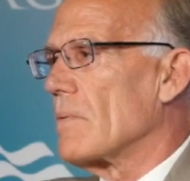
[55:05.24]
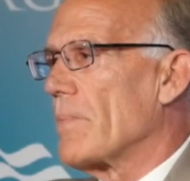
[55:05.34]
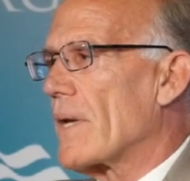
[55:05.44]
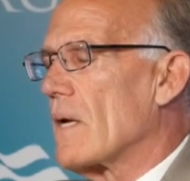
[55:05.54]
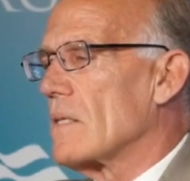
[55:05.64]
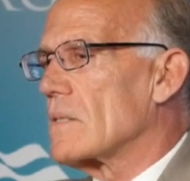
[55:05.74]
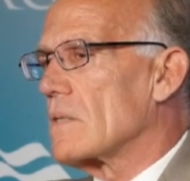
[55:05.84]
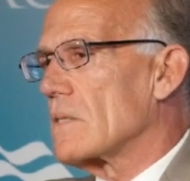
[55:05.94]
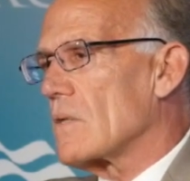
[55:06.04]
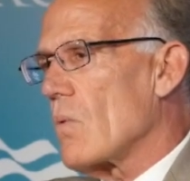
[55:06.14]
because
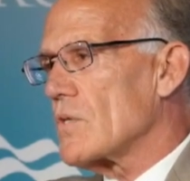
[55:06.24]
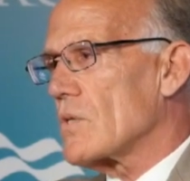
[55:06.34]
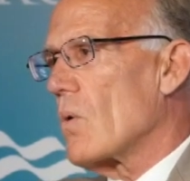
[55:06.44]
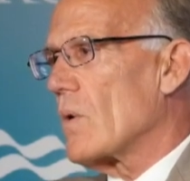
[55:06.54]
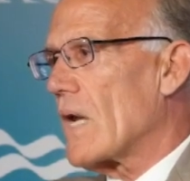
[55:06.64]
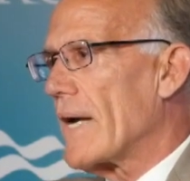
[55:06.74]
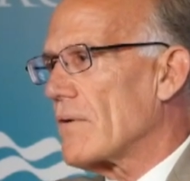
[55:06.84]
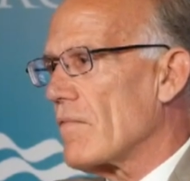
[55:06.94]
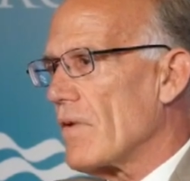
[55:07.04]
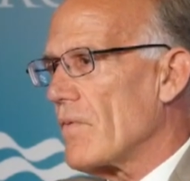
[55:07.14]
so-and-so would like
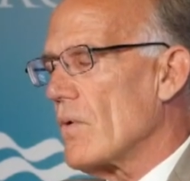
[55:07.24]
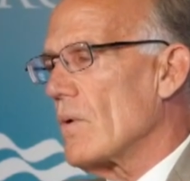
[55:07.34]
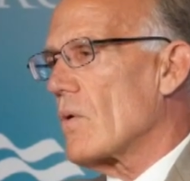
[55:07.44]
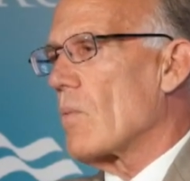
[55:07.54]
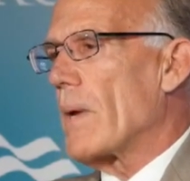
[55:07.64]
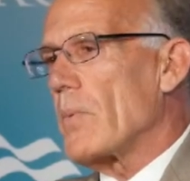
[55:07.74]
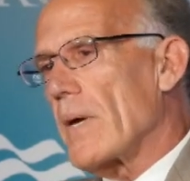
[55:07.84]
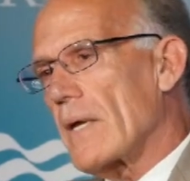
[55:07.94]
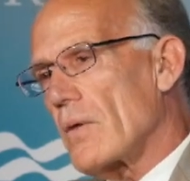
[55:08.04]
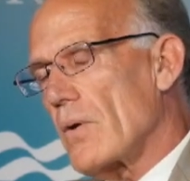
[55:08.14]
to review it or maybe we
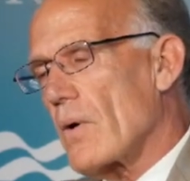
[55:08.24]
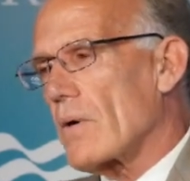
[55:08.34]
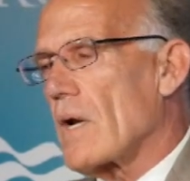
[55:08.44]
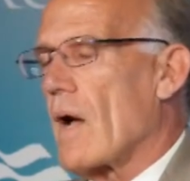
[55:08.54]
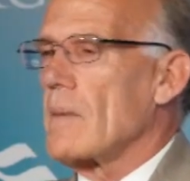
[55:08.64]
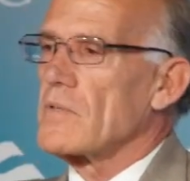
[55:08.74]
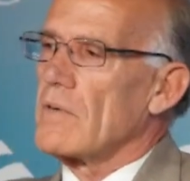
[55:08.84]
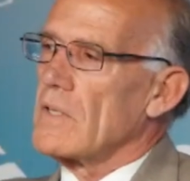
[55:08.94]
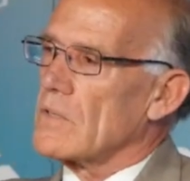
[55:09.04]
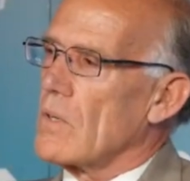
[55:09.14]
can get the New York Times.
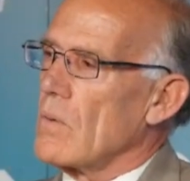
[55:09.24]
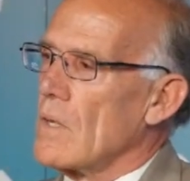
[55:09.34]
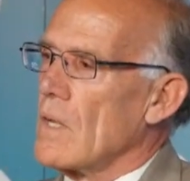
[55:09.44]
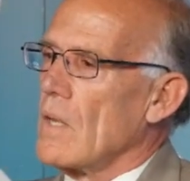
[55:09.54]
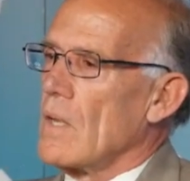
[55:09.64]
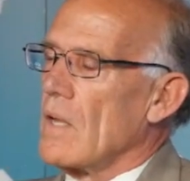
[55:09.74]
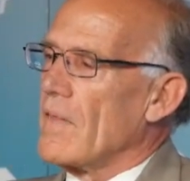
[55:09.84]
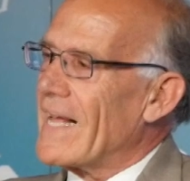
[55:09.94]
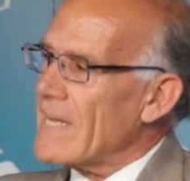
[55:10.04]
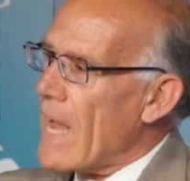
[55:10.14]
So
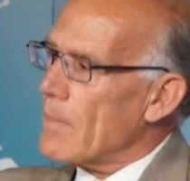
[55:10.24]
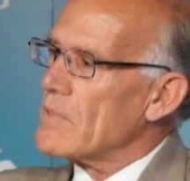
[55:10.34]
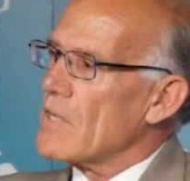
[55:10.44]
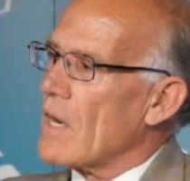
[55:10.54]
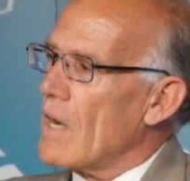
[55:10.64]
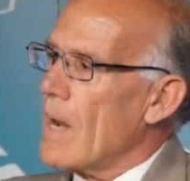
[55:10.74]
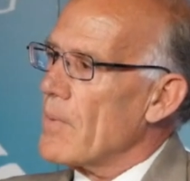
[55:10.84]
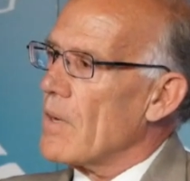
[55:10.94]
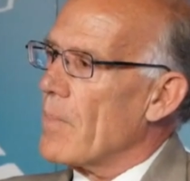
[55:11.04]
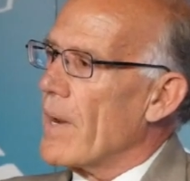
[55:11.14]
that happens in
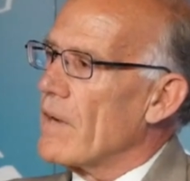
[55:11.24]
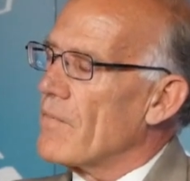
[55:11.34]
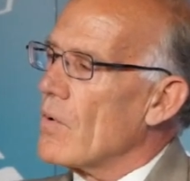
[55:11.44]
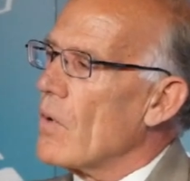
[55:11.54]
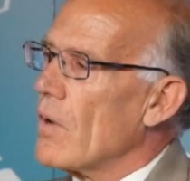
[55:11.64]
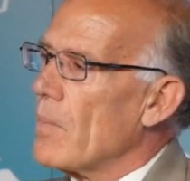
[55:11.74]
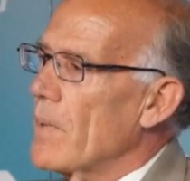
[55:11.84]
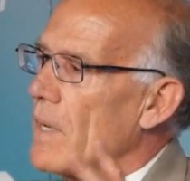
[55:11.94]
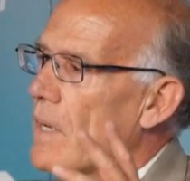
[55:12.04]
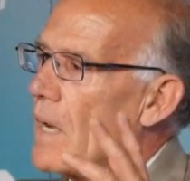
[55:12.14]
climate debate. If you're going to
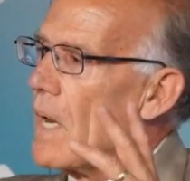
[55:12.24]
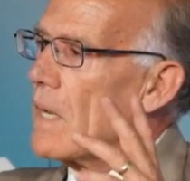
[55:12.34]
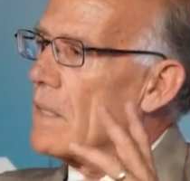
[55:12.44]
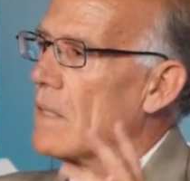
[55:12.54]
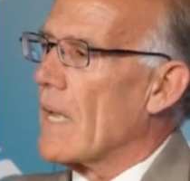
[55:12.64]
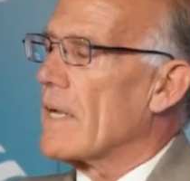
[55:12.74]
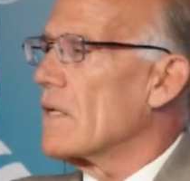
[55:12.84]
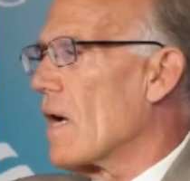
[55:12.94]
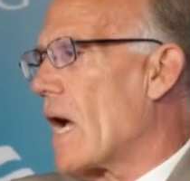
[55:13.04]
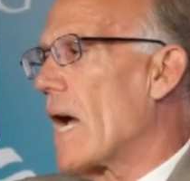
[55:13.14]
be a, like
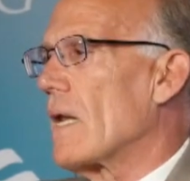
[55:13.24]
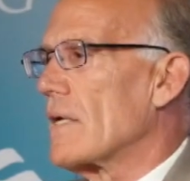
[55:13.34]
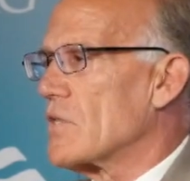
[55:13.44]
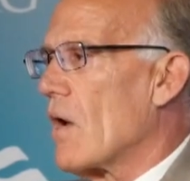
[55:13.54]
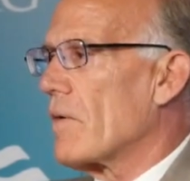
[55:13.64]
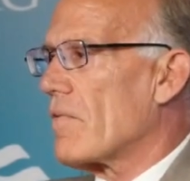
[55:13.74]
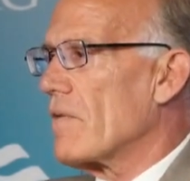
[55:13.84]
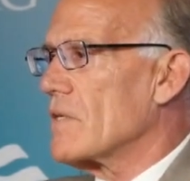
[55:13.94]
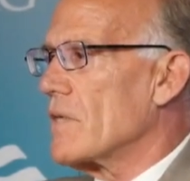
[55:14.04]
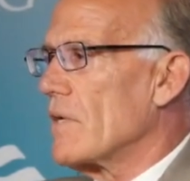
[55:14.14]
a guy like John
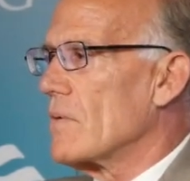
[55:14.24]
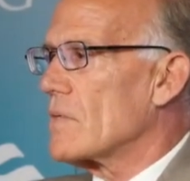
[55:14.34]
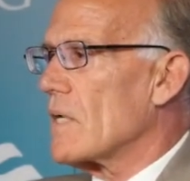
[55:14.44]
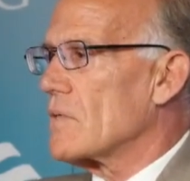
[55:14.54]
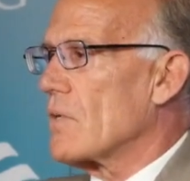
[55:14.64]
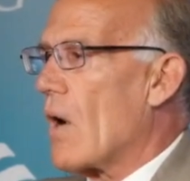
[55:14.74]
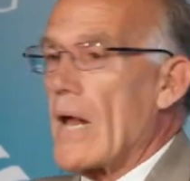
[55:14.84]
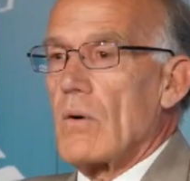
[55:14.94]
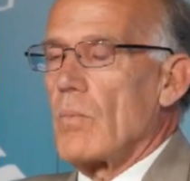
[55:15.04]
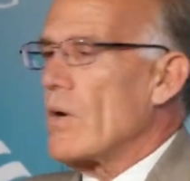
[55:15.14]
Christy who says, you know,
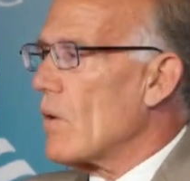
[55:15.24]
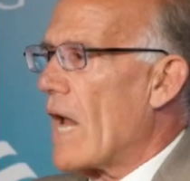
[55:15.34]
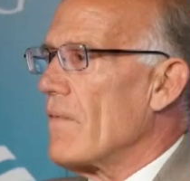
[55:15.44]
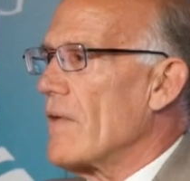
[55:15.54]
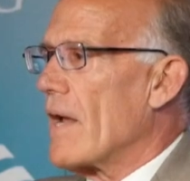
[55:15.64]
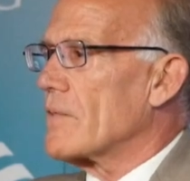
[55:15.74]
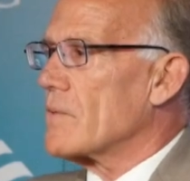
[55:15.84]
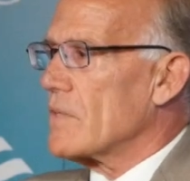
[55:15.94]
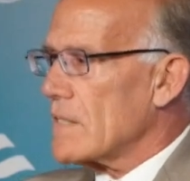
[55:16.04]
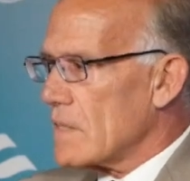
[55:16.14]
I don't, we don't have the
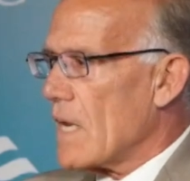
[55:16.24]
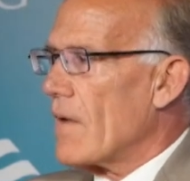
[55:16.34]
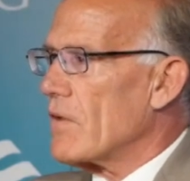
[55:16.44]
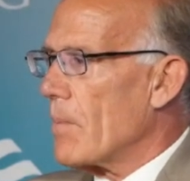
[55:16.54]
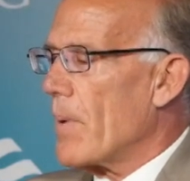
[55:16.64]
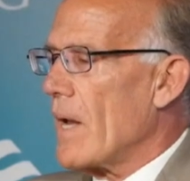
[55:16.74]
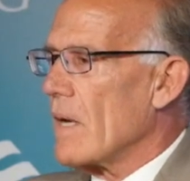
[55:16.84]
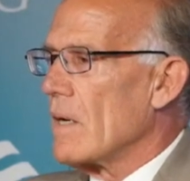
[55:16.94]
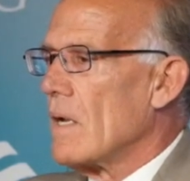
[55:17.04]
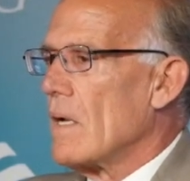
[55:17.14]
answers, let's have a debate,